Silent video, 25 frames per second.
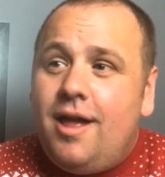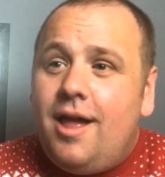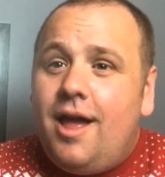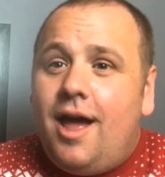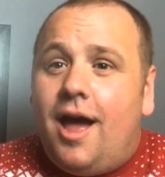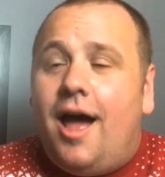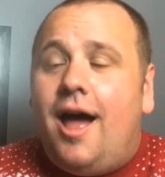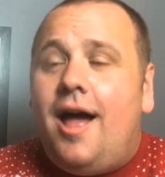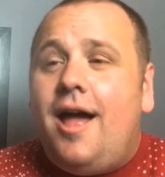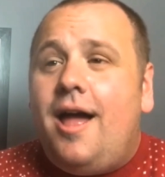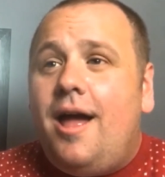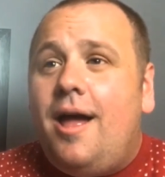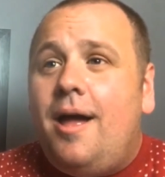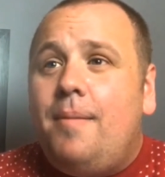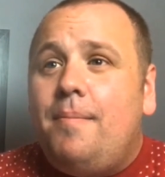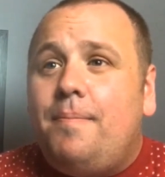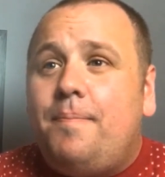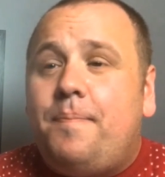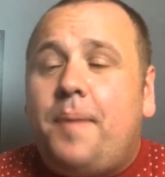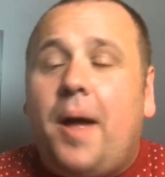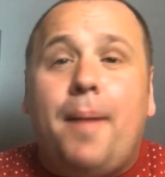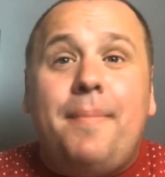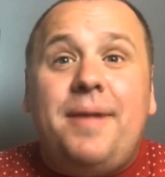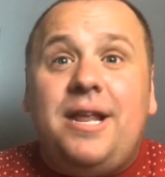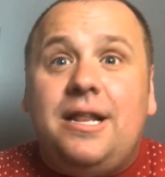But
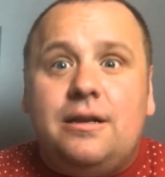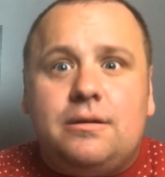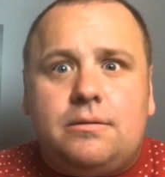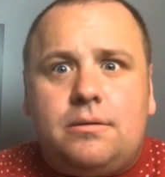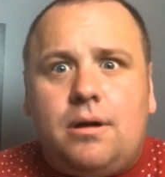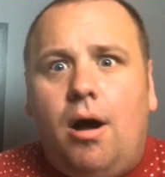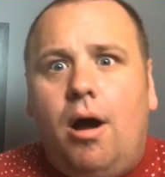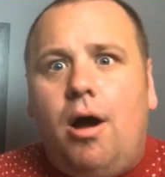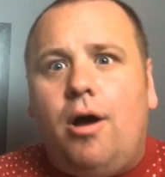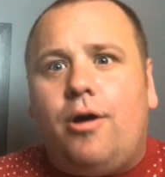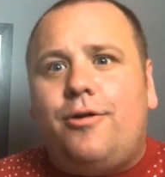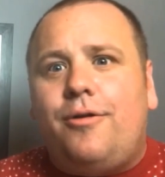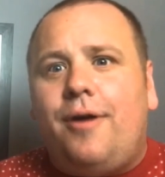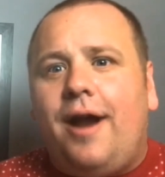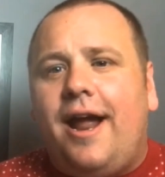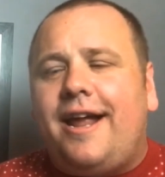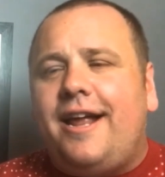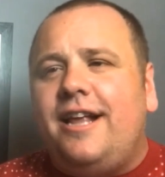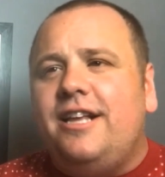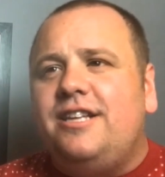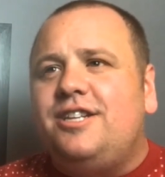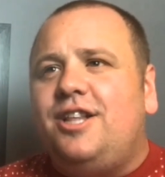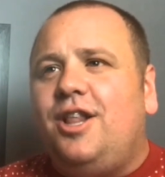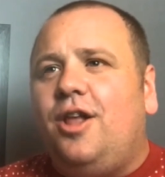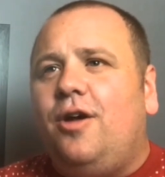I mean, God, crikey,
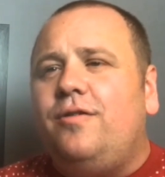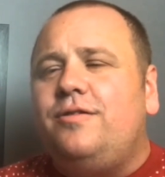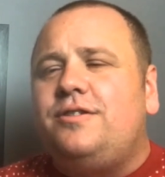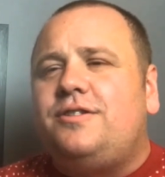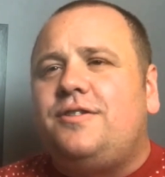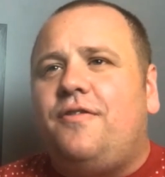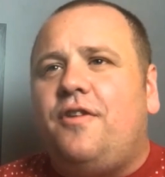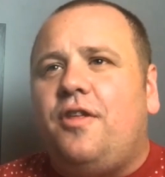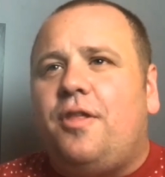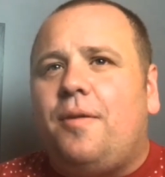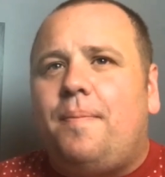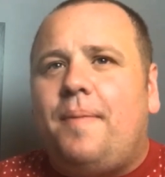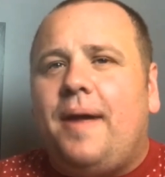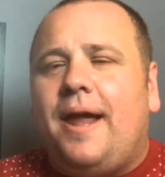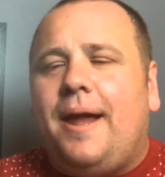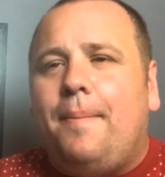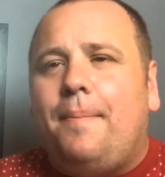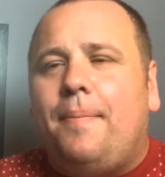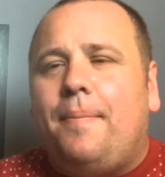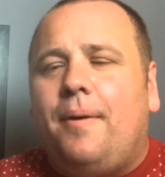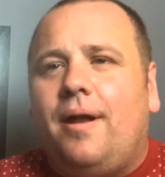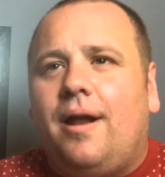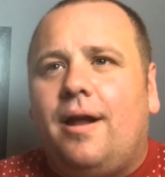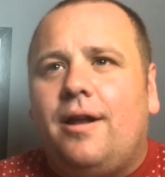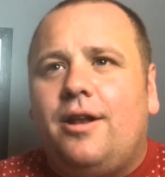there's loads of other
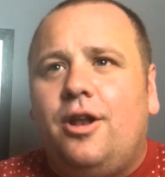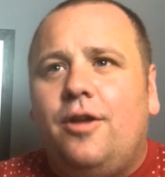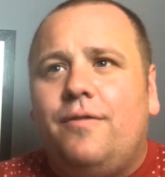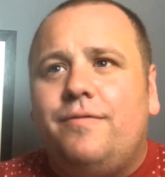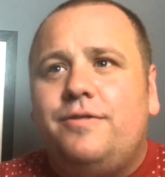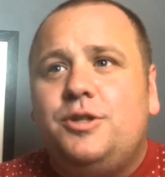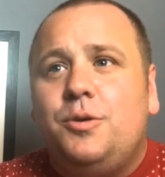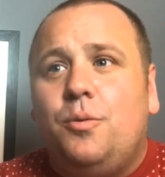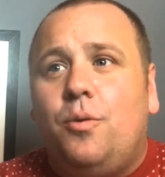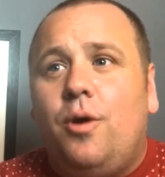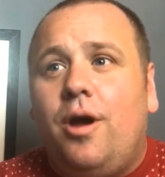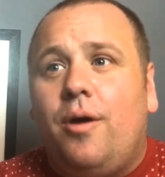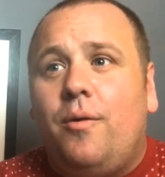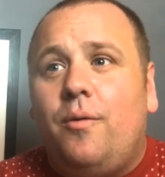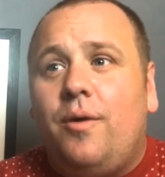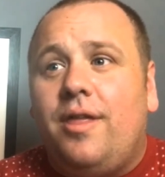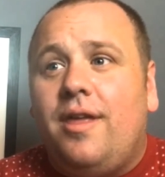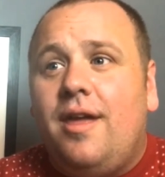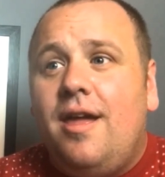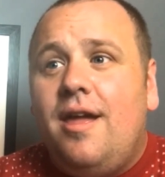people I'd love to work with.